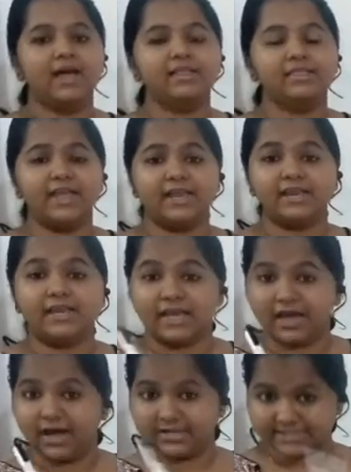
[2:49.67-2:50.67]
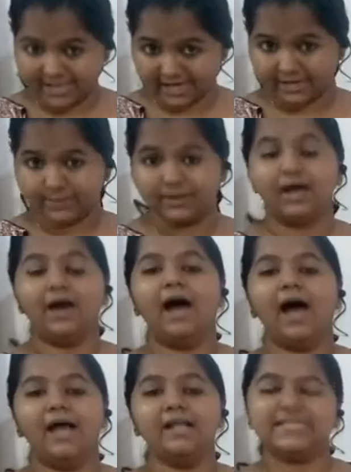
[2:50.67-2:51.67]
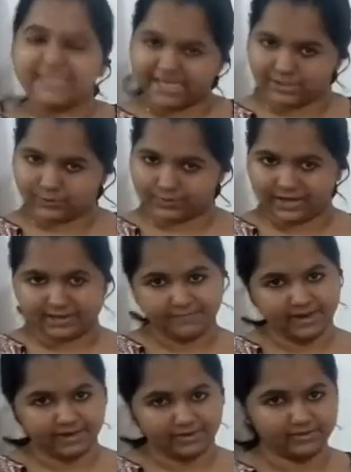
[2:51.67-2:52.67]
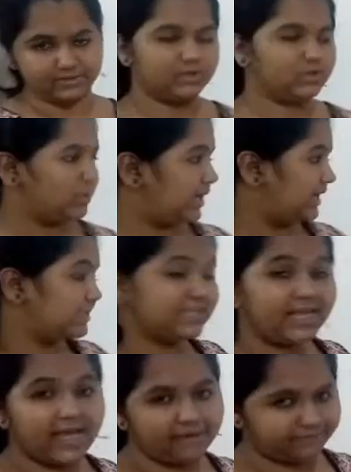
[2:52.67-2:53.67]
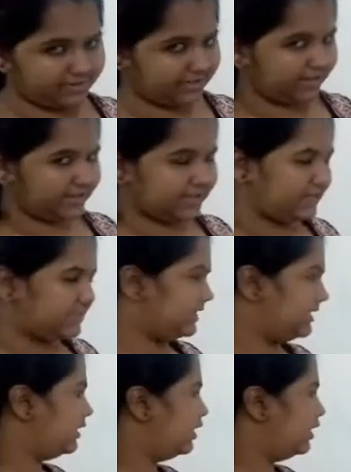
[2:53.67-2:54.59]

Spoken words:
then cellular and cytokine barriers. So let us see everything in detail.